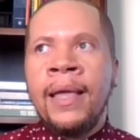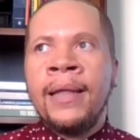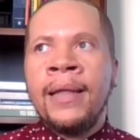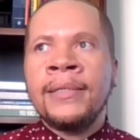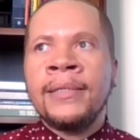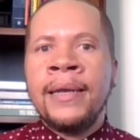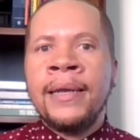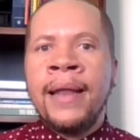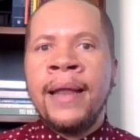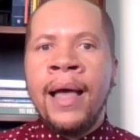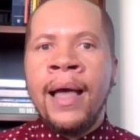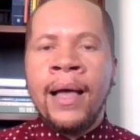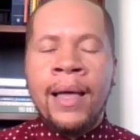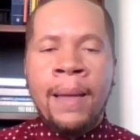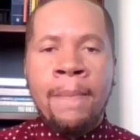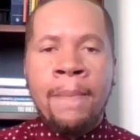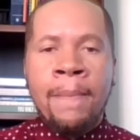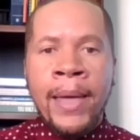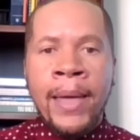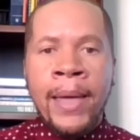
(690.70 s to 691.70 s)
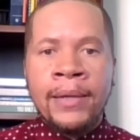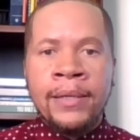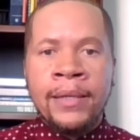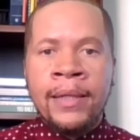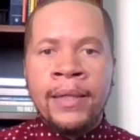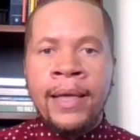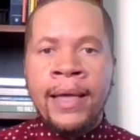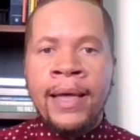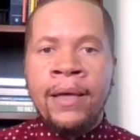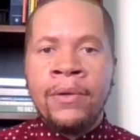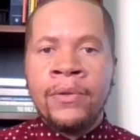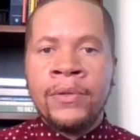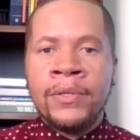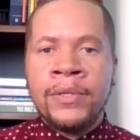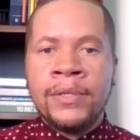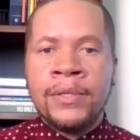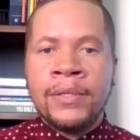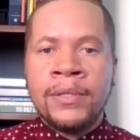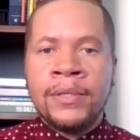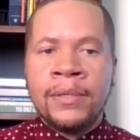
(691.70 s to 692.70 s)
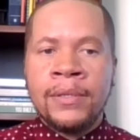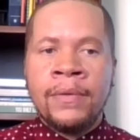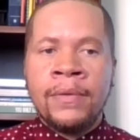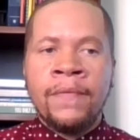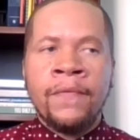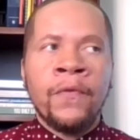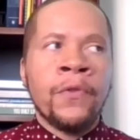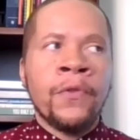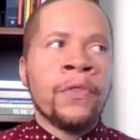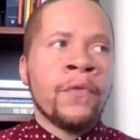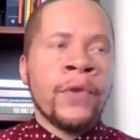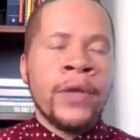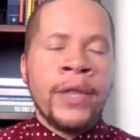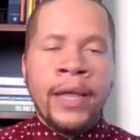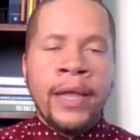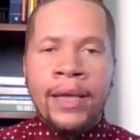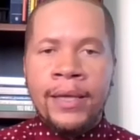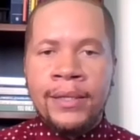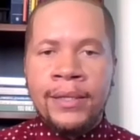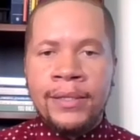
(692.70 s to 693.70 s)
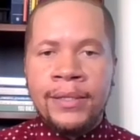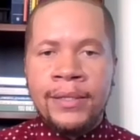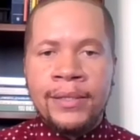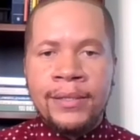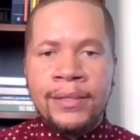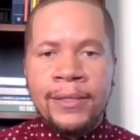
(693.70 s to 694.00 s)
and did not come back to the house for 3 days.